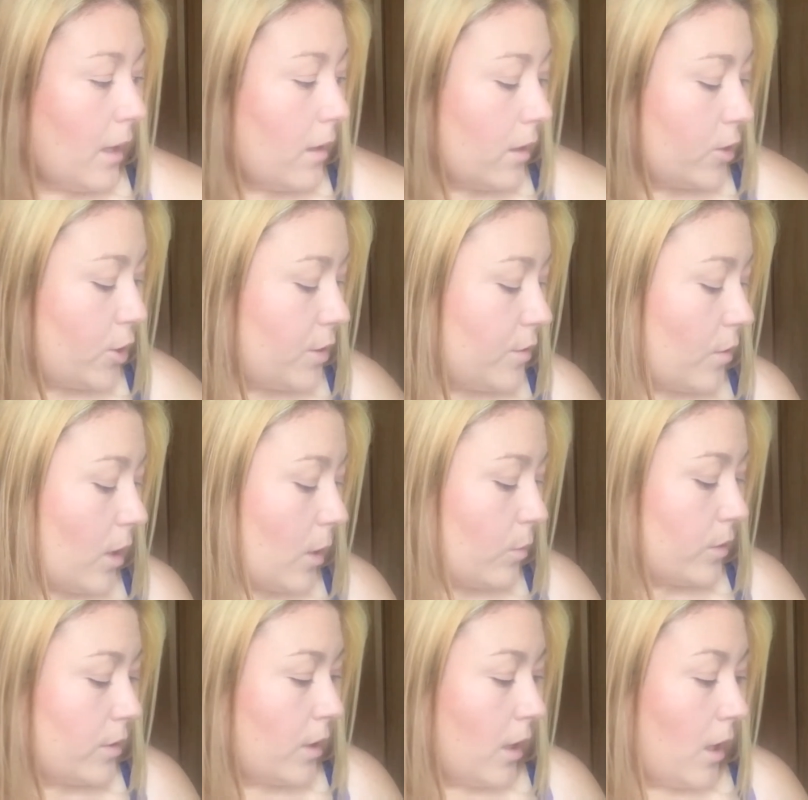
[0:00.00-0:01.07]
I just thought
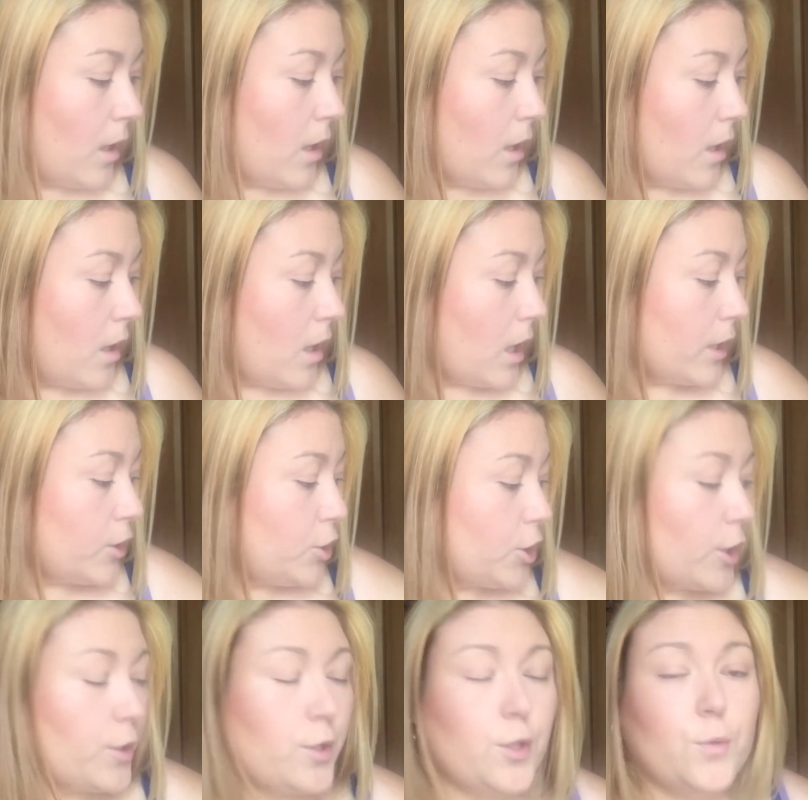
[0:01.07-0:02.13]
I'd
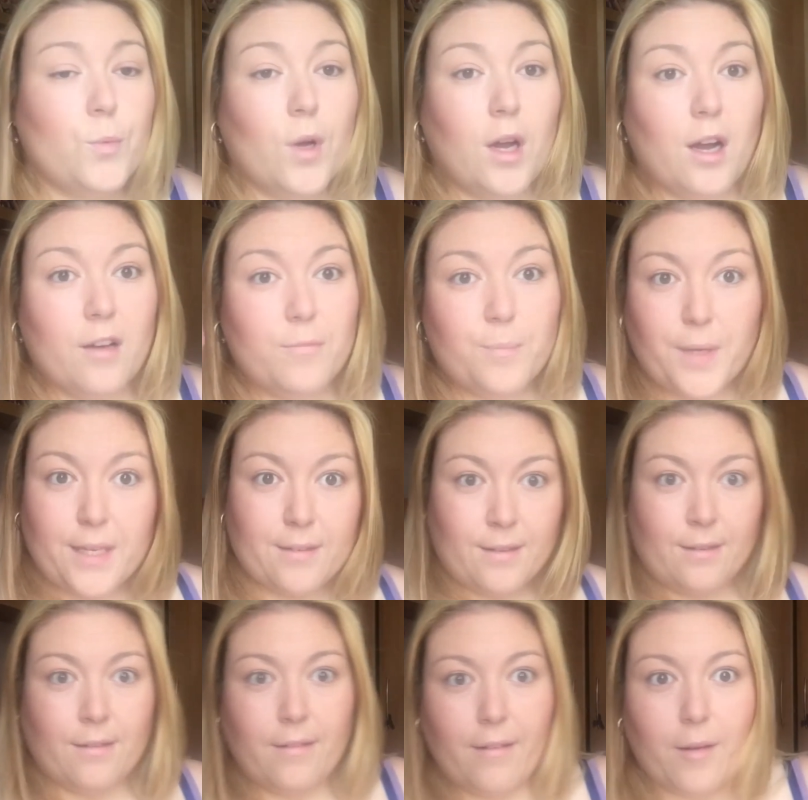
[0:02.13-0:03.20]
show you what I've been
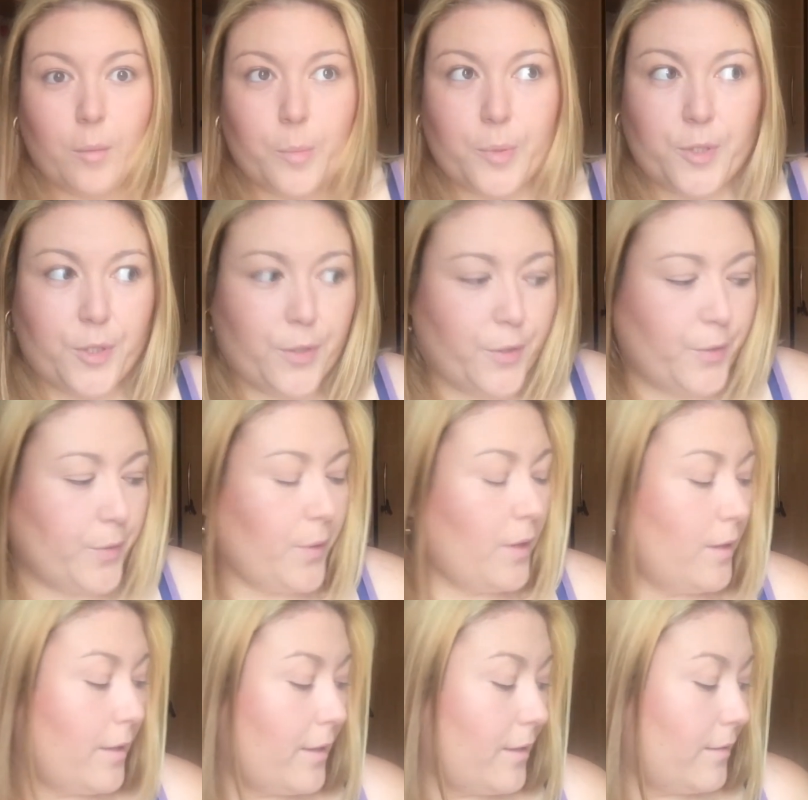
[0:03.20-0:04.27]
up to
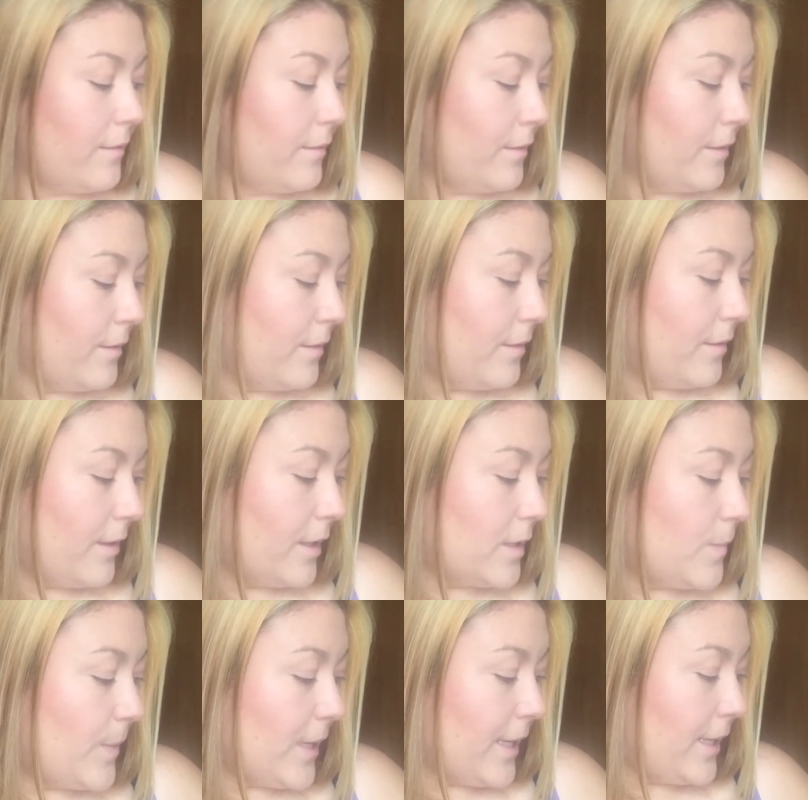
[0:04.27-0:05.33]
and
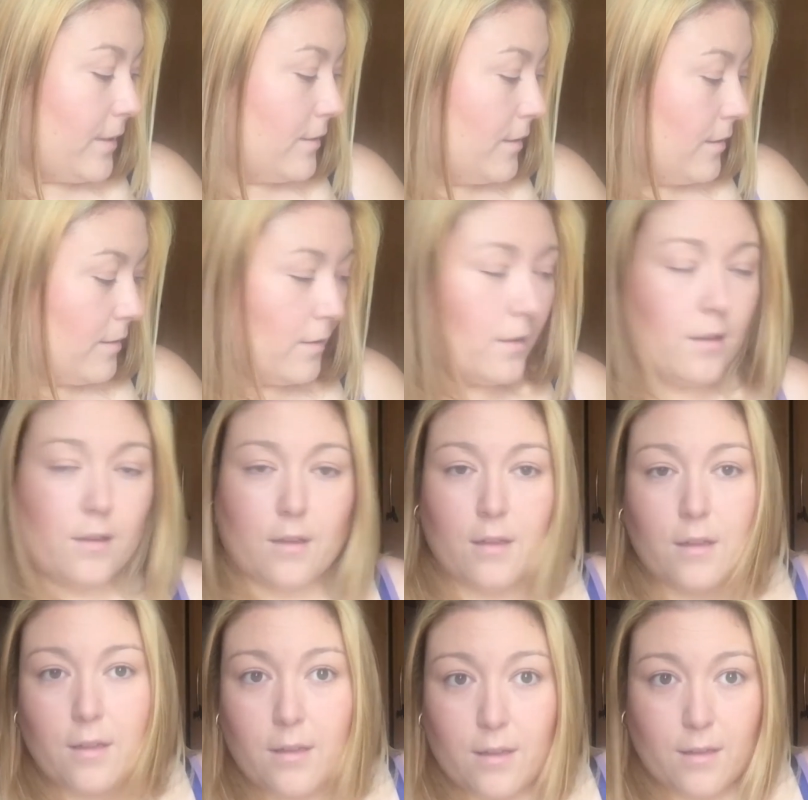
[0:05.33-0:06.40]
explain
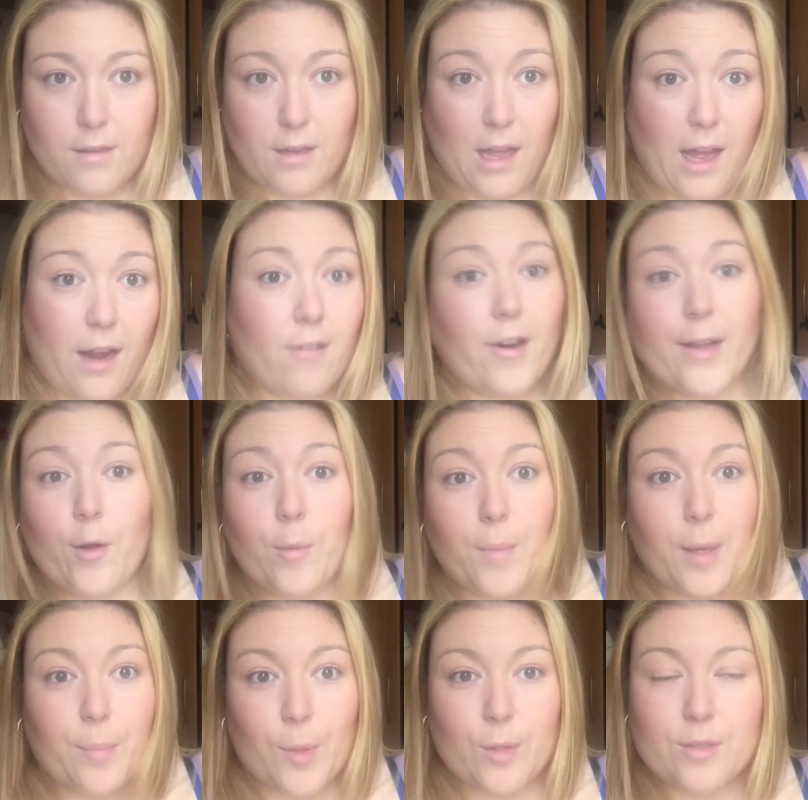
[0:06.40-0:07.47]
how I got
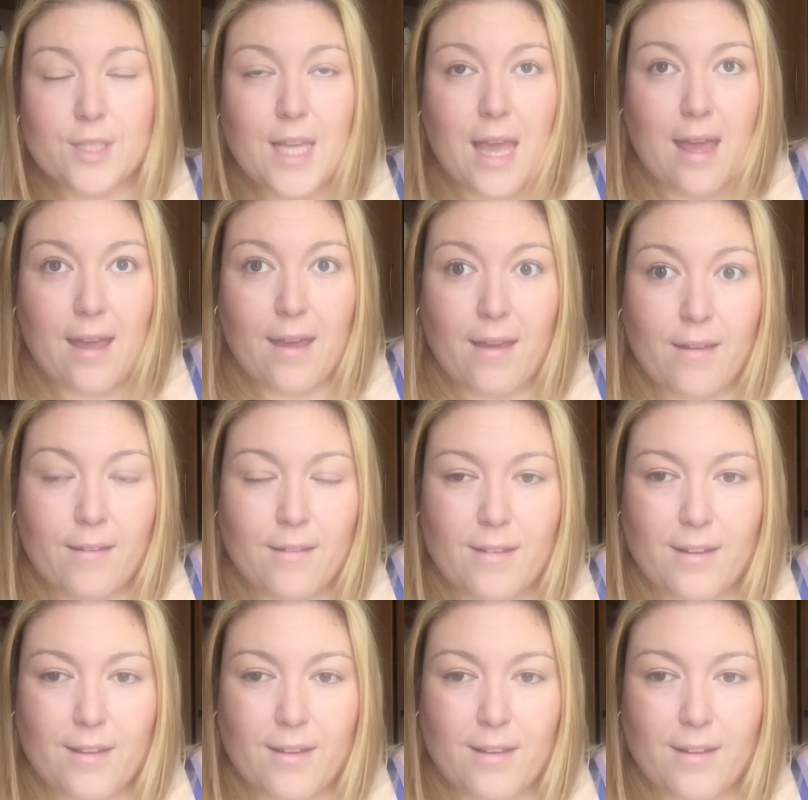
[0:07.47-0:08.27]
my blonde hair.